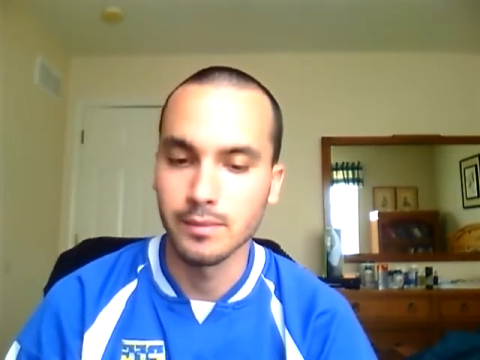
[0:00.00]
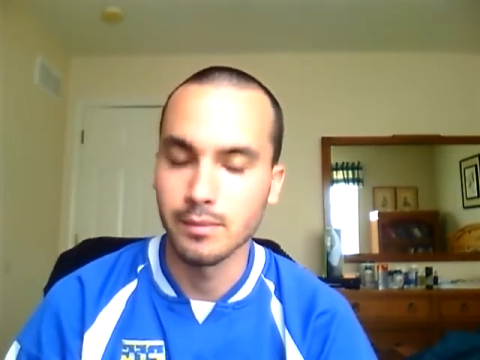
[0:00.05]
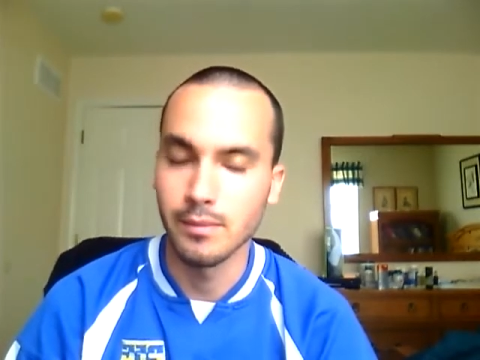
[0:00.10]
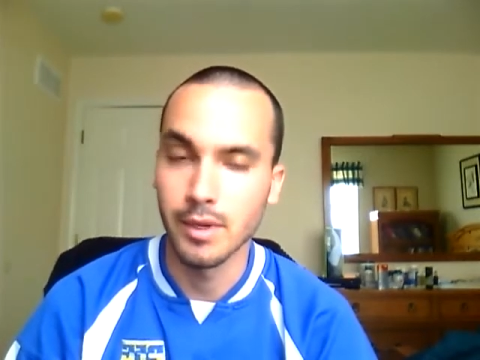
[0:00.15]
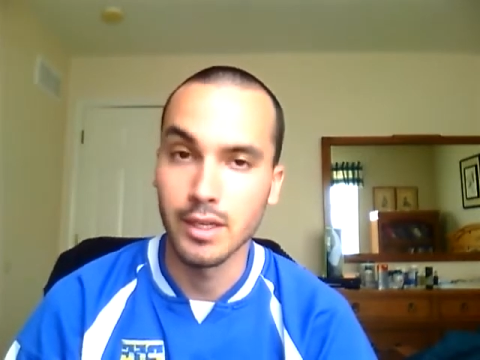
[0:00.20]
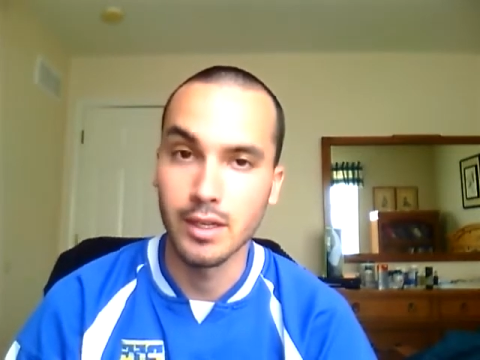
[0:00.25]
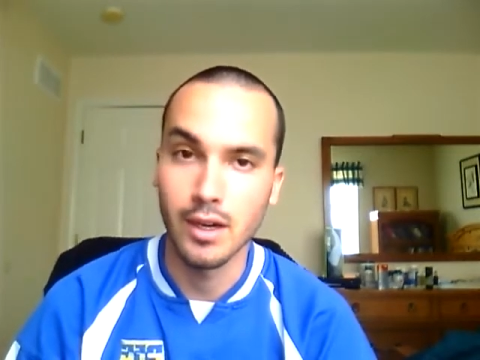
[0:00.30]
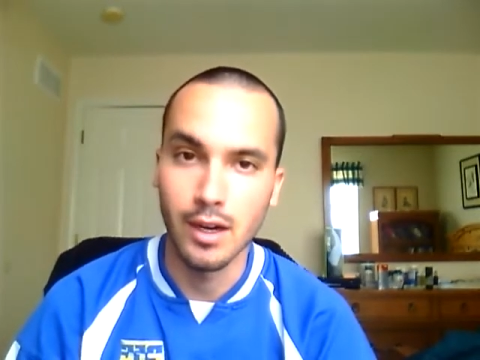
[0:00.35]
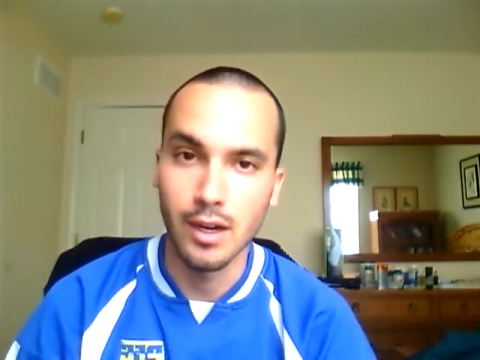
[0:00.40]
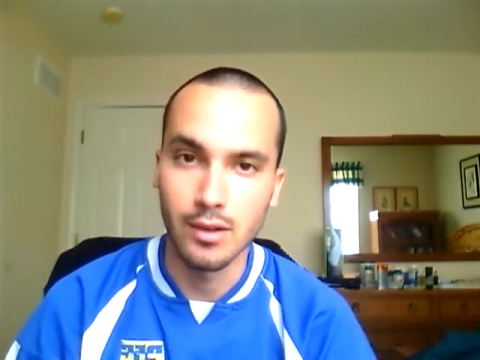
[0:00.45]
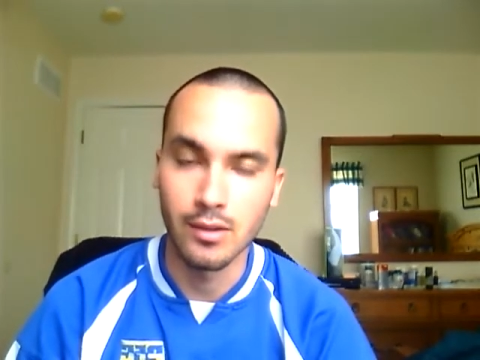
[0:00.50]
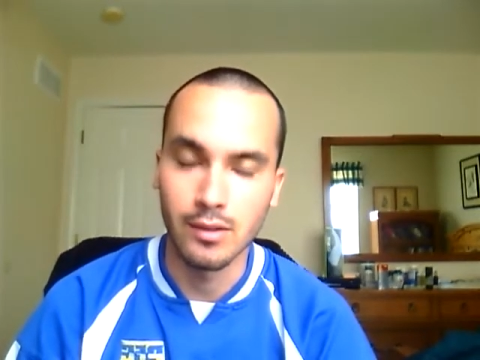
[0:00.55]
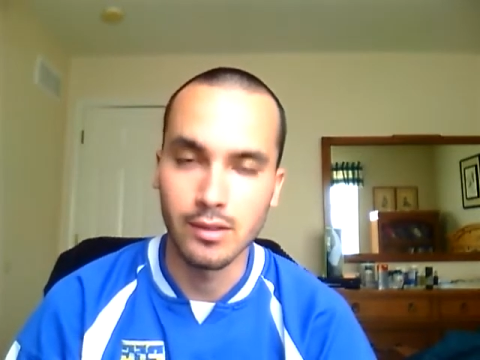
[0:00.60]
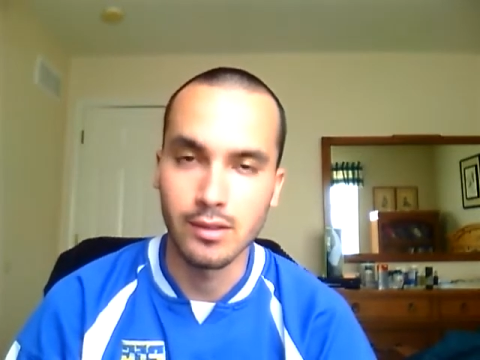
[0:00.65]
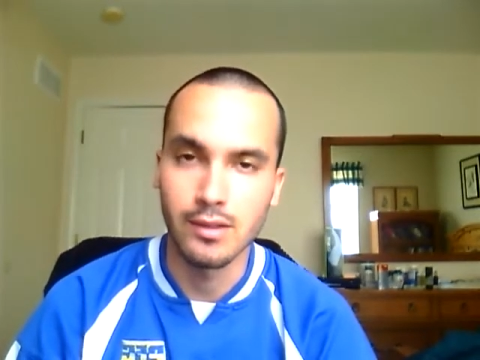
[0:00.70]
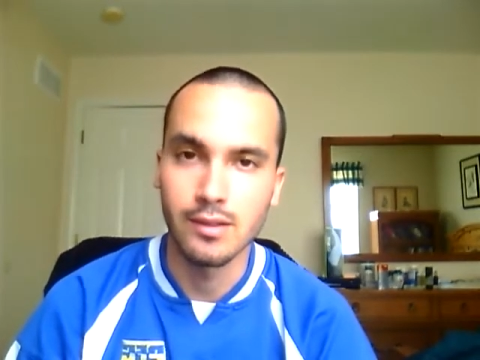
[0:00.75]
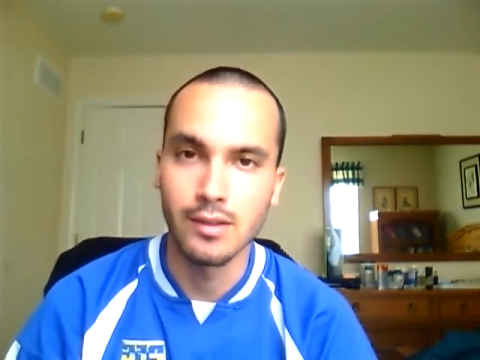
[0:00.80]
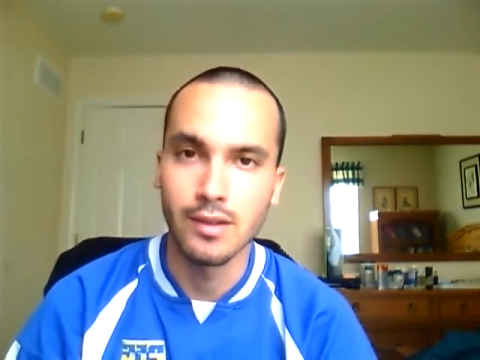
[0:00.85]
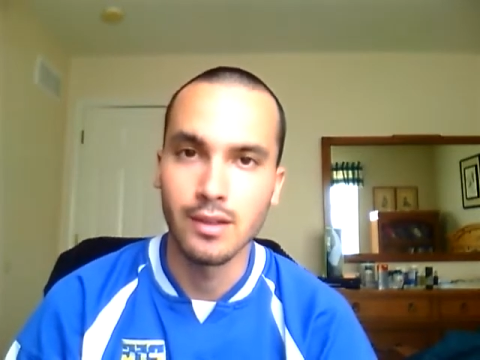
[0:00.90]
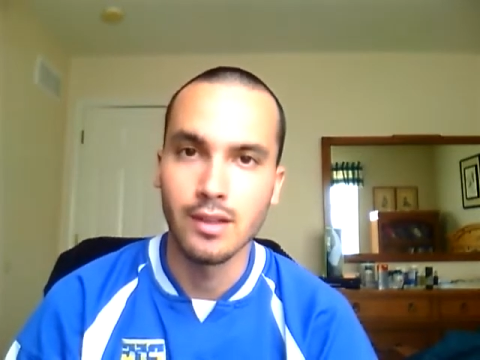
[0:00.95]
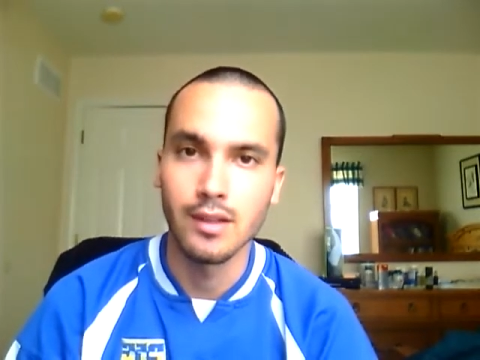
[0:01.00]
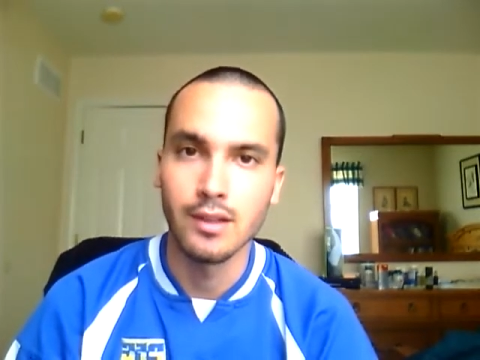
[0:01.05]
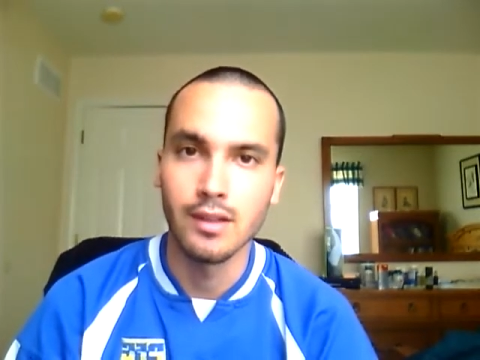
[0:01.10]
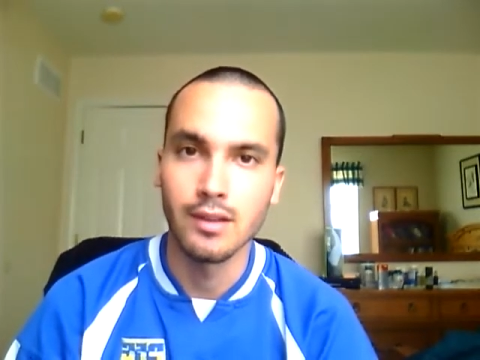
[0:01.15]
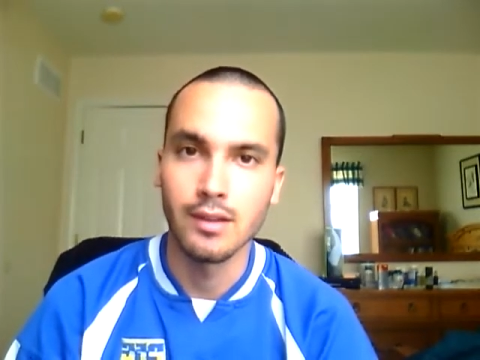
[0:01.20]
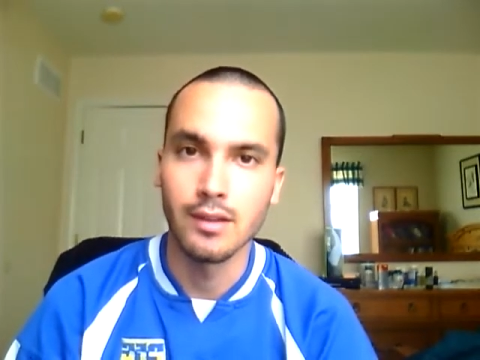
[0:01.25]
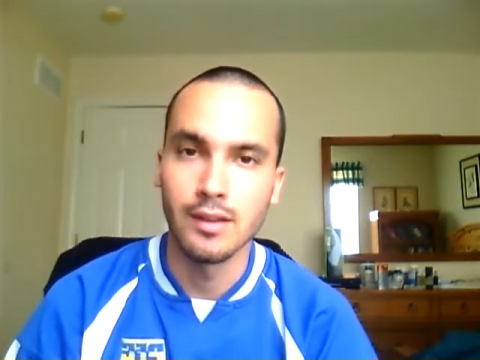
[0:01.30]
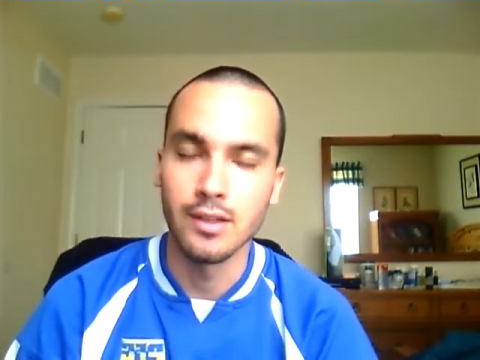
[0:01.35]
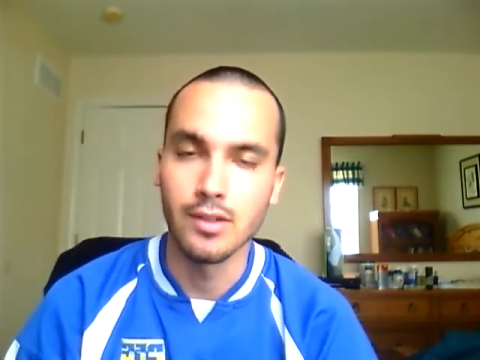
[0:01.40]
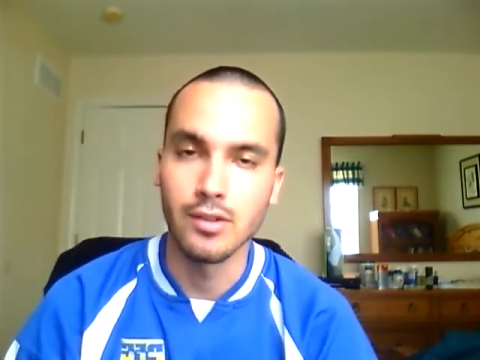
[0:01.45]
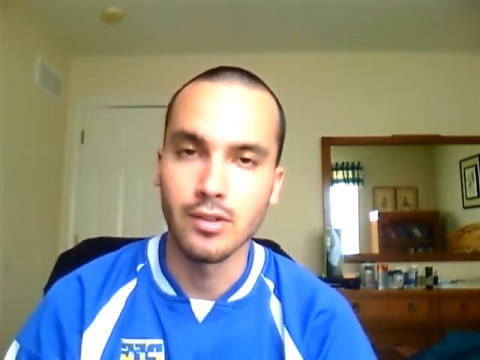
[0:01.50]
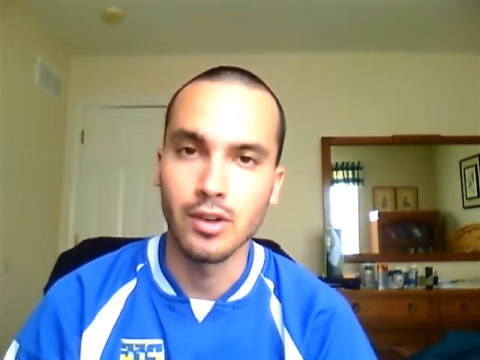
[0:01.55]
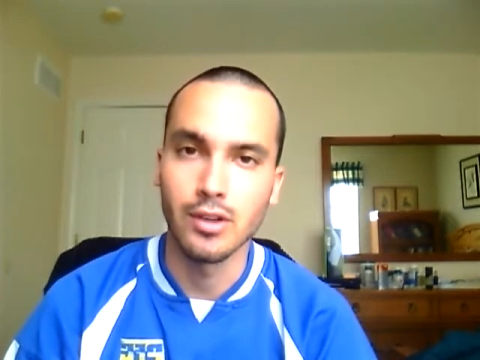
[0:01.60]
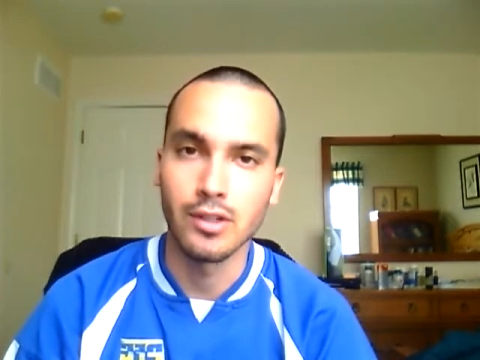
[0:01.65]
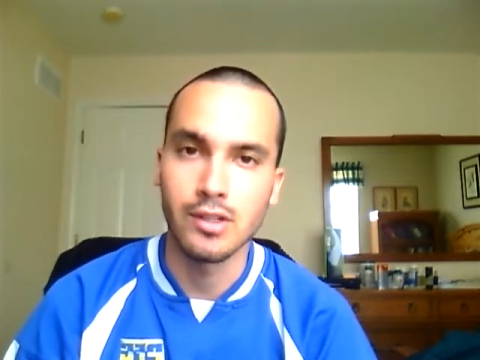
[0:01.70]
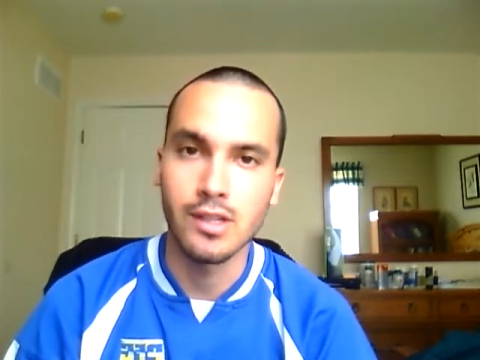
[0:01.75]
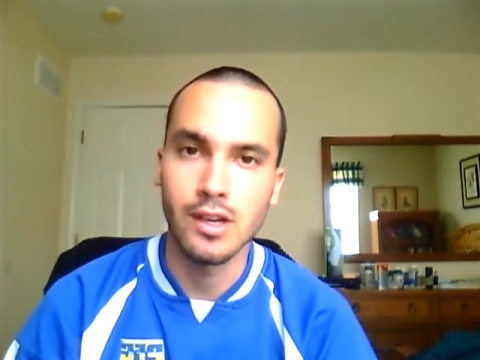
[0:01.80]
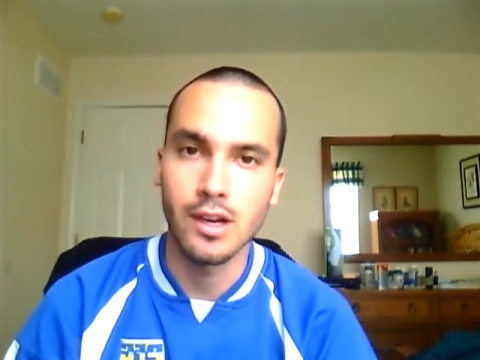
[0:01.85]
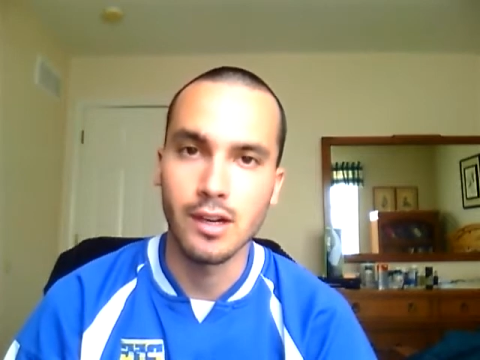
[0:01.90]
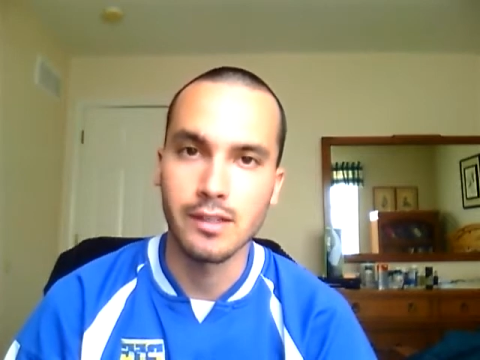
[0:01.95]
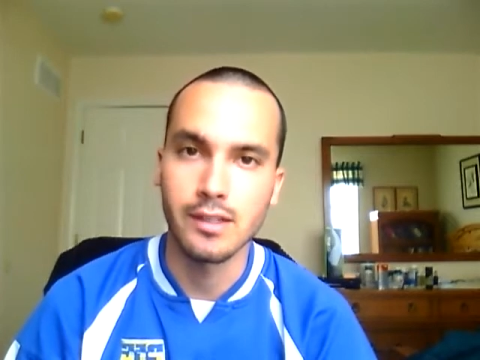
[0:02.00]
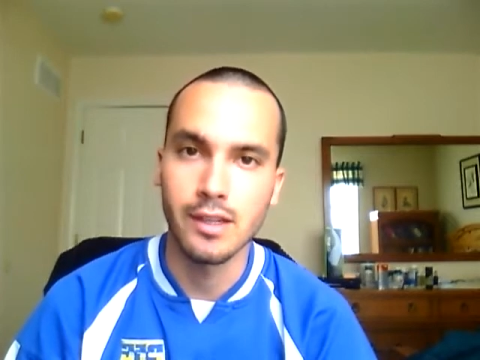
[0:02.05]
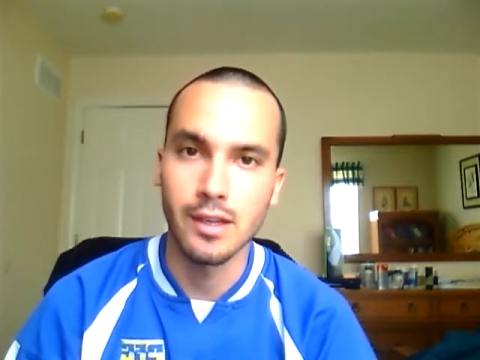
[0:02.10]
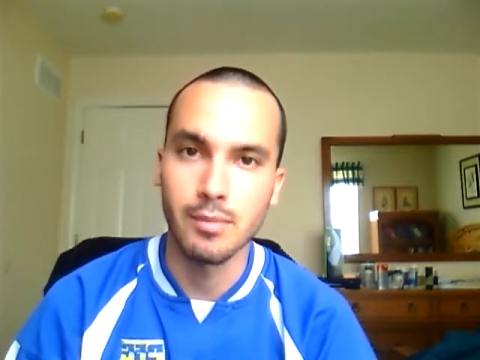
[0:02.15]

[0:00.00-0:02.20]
McDonald's. These are all stocks